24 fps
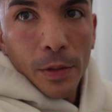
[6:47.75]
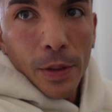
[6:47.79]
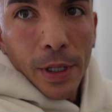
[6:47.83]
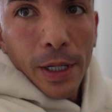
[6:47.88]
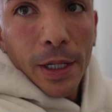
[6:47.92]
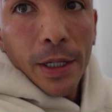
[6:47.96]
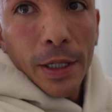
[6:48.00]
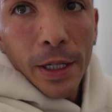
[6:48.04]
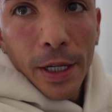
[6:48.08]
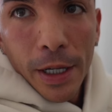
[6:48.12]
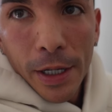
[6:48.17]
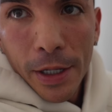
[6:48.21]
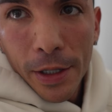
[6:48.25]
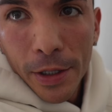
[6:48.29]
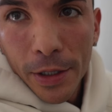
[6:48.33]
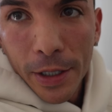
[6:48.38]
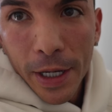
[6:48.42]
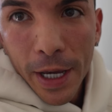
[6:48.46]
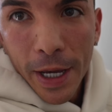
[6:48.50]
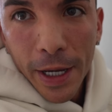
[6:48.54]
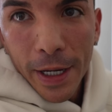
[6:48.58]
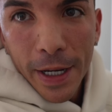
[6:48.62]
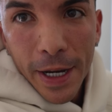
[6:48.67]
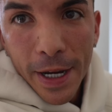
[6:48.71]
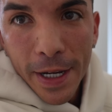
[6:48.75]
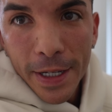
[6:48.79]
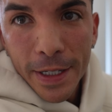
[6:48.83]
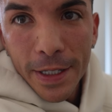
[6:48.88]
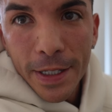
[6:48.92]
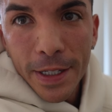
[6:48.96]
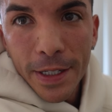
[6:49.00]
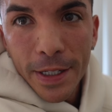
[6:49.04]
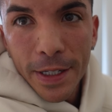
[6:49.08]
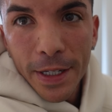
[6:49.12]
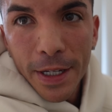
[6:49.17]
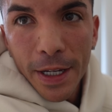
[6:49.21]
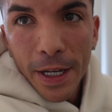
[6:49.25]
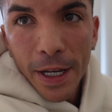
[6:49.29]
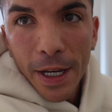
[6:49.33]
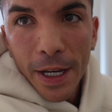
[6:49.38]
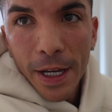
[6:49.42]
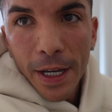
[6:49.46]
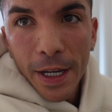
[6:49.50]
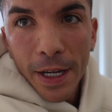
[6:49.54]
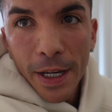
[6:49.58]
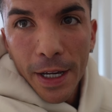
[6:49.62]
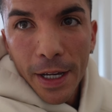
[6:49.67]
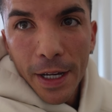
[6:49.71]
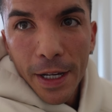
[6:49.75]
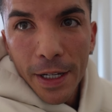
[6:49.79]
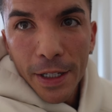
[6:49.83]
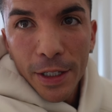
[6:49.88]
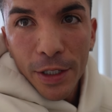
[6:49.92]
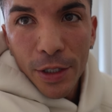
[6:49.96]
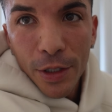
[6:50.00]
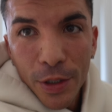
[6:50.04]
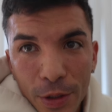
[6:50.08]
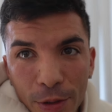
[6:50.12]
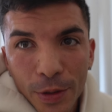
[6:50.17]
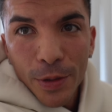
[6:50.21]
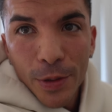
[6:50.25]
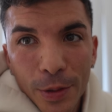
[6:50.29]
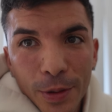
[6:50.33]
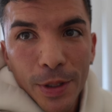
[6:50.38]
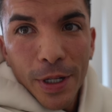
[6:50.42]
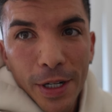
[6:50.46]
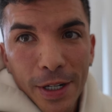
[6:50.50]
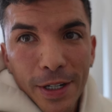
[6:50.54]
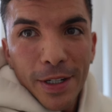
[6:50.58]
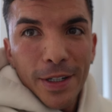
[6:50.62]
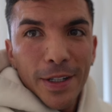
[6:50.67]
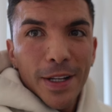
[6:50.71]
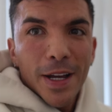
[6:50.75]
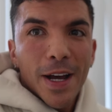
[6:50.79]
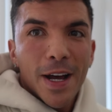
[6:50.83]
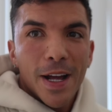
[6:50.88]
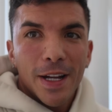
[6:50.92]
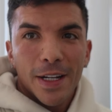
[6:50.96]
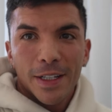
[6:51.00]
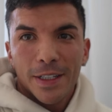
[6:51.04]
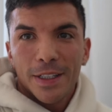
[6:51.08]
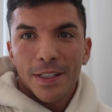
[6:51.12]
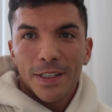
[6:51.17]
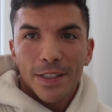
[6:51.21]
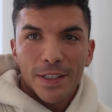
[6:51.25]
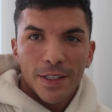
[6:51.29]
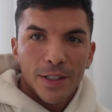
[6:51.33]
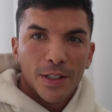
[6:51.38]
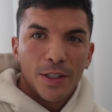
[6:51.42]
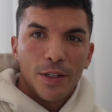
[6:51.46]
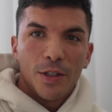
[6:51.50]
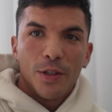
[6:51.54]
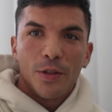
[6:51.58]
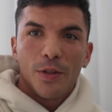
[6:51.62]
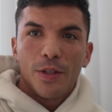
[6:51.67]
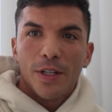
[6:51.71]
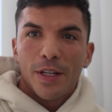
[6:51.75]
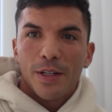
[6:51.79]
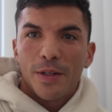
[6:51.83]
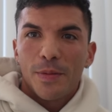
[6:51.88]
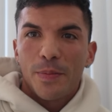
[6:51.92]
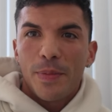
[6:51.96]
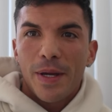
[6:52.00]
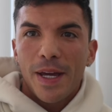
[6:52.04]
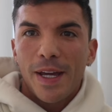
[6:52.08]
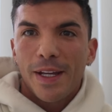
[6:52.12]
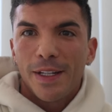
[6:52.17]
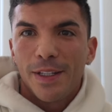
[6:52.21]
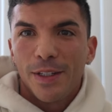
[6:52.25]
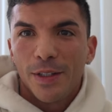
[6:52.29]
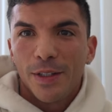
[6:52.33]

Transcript: Well, okay, guys. Uh, you heard Alex good and the bad